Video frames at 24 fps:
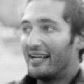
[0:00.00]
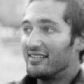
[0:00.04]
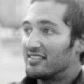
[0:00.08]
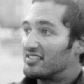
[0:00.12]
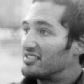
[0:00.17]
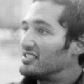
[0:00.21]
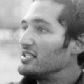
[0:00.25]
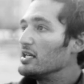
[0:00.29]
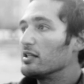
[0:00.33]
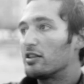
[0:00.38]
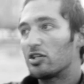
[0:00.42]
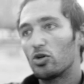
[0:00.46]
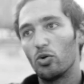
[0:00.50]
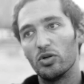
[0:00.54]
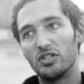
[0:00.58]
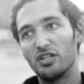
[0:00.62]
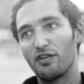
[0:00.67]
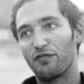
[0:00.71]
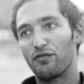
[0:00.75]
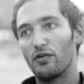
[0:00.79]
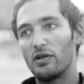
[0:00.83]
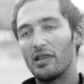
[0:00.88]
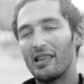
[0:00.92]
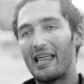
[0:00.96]
and see it through a
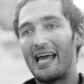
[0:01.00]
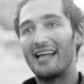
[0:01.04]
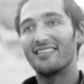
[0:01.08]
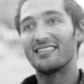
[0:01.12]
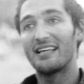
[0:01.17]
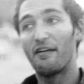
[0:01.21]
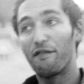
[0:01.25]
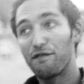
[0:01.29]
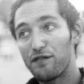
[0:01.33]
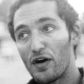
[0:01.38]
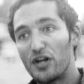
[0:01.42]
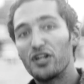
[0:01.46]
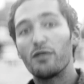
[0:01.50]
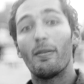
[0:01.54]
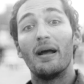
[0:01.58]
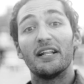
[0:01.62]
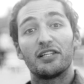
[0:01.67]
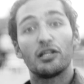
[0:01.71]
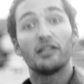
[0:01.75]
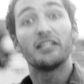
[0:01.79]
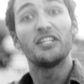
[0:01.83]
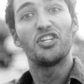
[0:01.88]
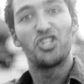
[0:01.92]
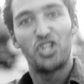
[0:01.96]
different lens and
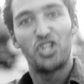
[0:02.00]
fundamentally